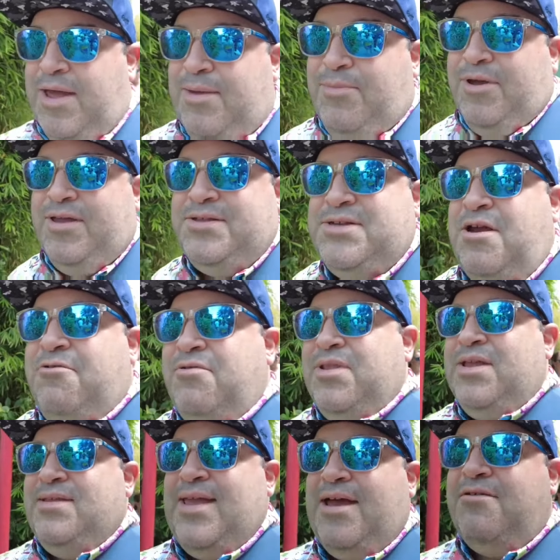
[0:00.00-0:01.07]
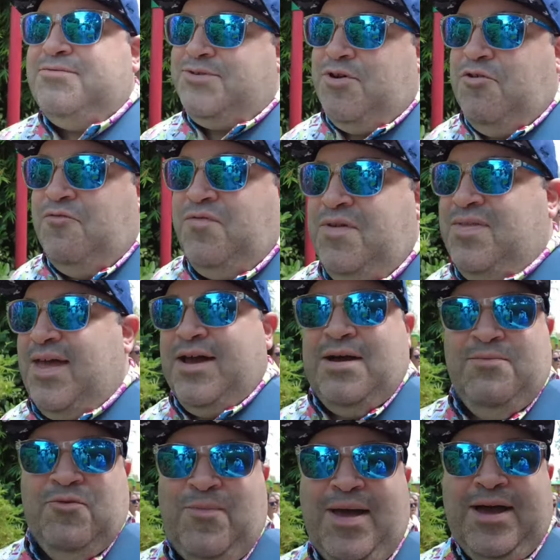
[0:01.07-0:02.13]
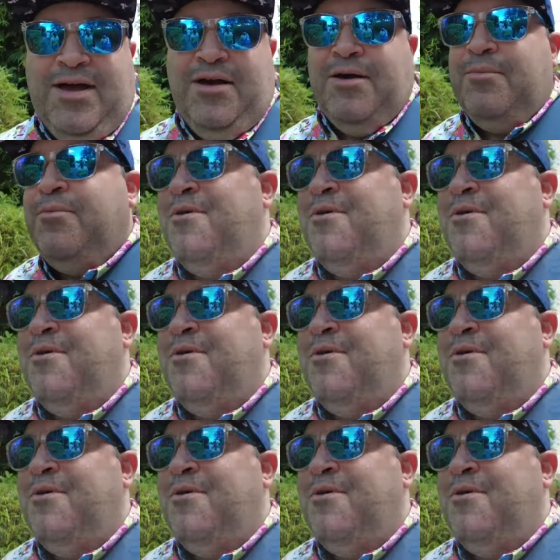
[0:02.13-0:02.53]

but it's currently down, so hopefully that comes back up.